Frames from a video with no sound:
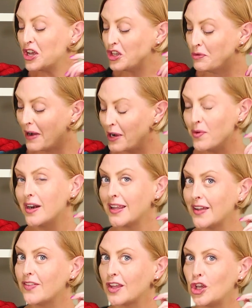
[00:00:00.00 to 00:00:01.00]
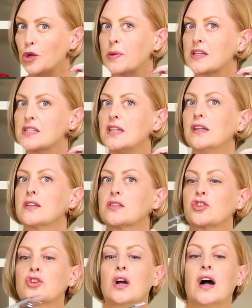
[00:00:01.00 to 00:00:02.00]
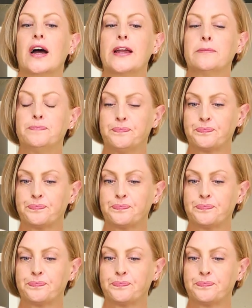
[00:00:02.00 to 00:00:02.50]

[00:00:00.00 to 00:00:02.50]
you might want to give the cubics needles a try.